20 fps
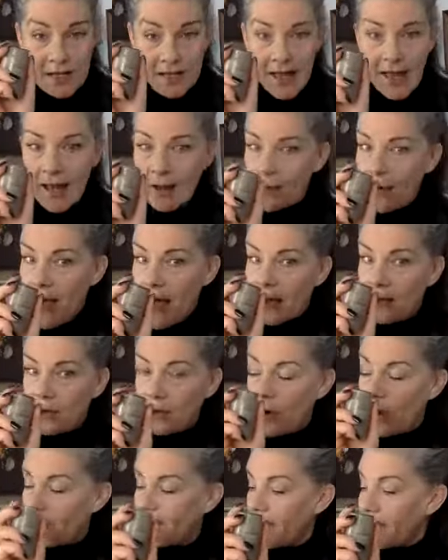hair powder,
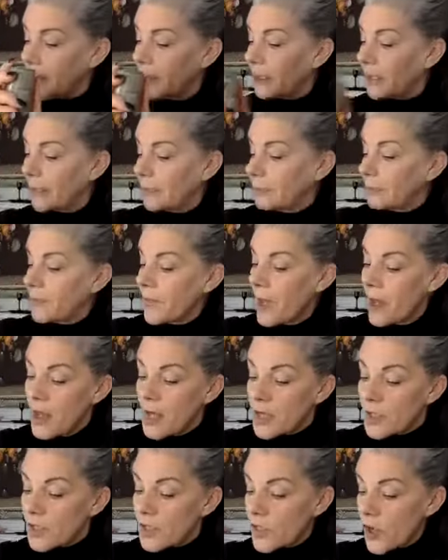quite frankly.
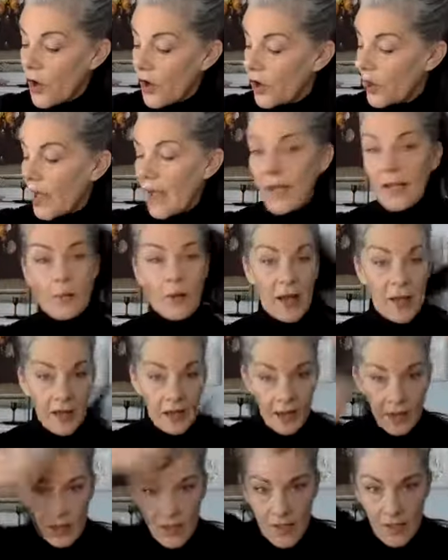So anyway,
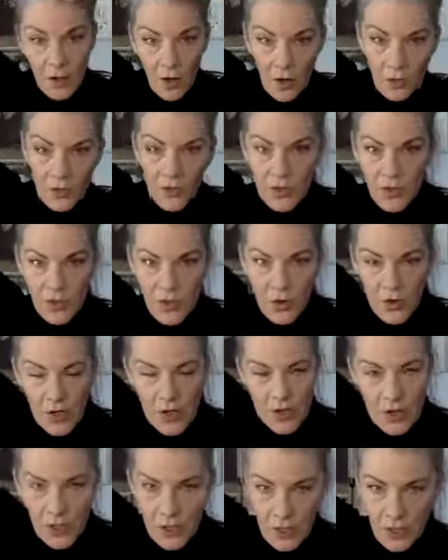so I'm just going
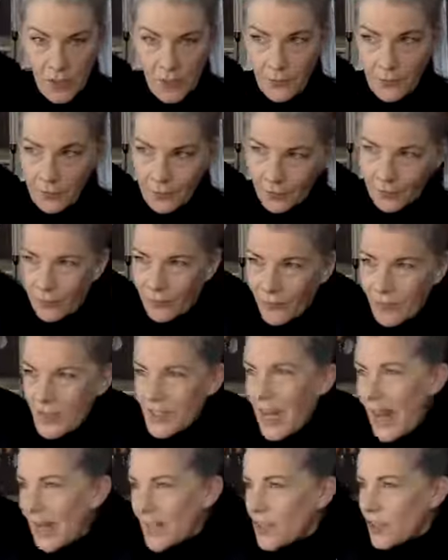to
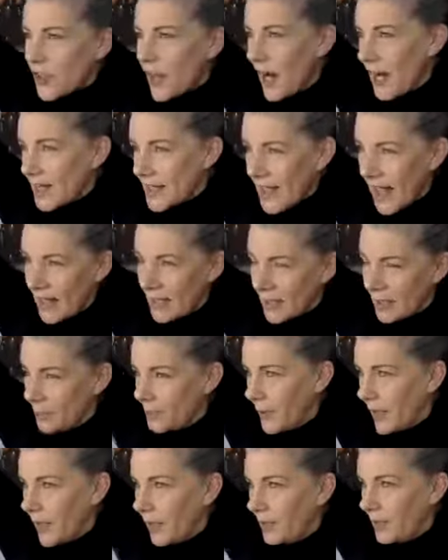texturize that little
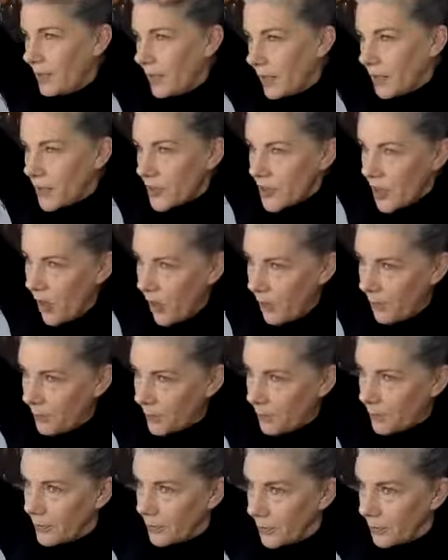bit at the top,
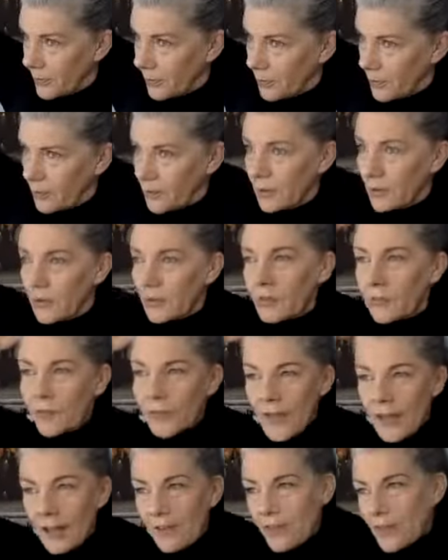
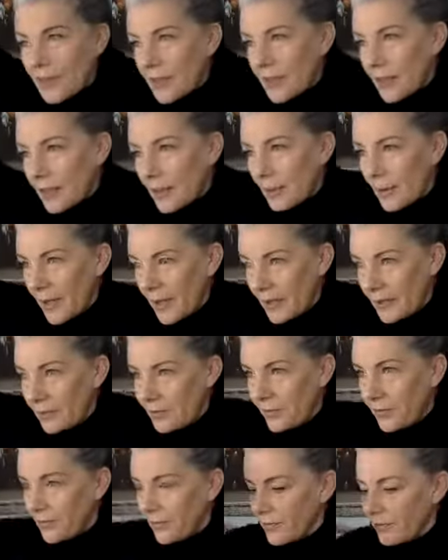give it a little bit of
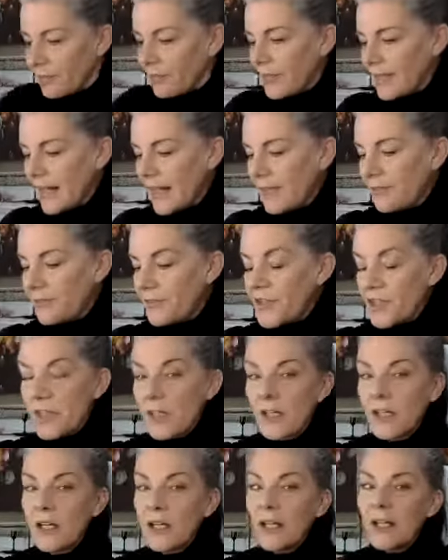
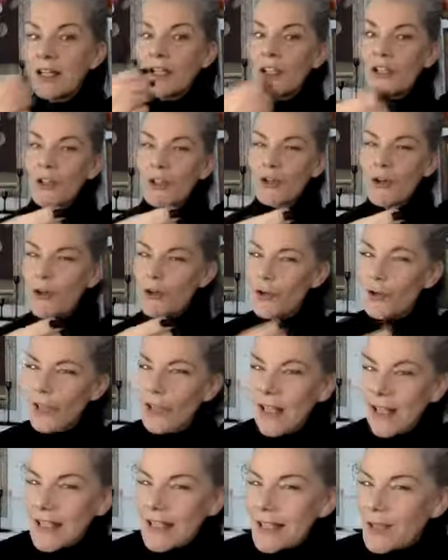lift. Did you know you can
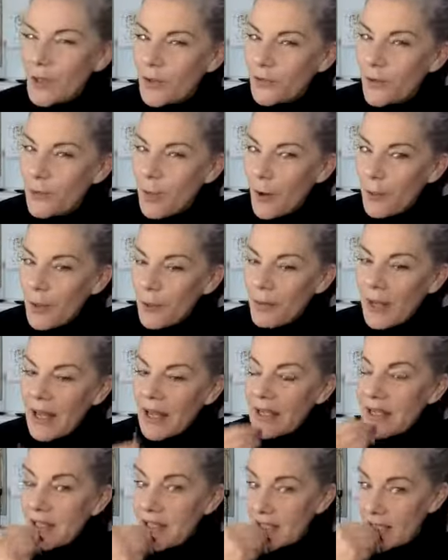get silver bobby
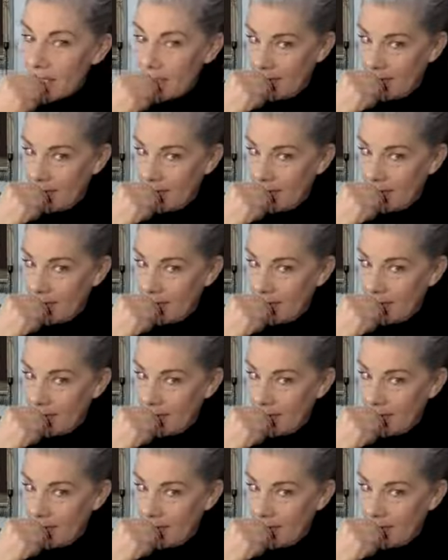pins?